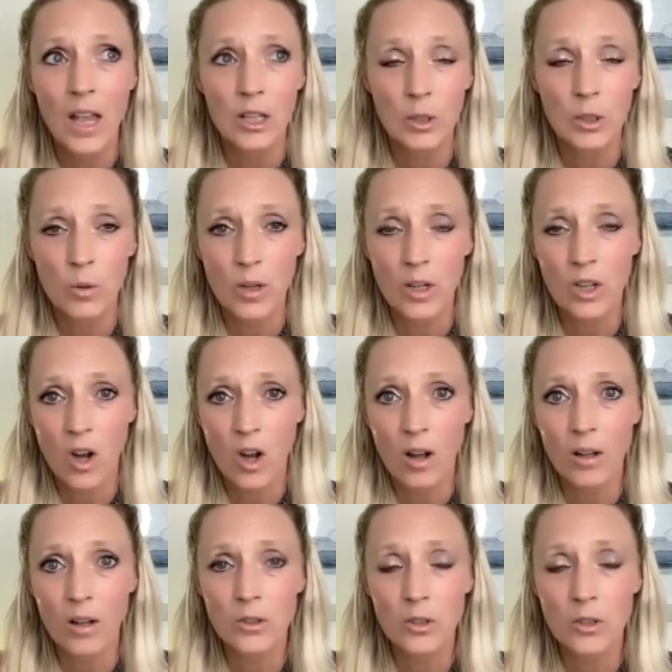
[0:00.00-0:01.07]
you are
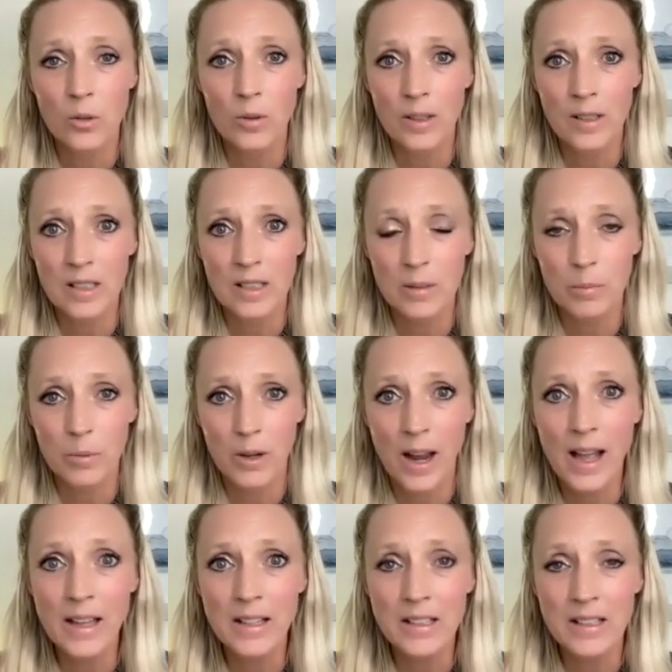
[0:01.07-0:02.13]
called to
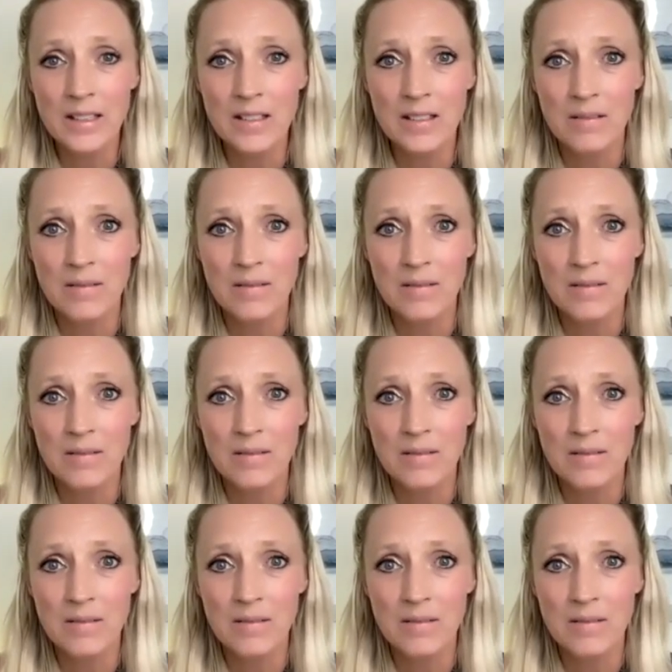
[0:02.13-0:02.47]
express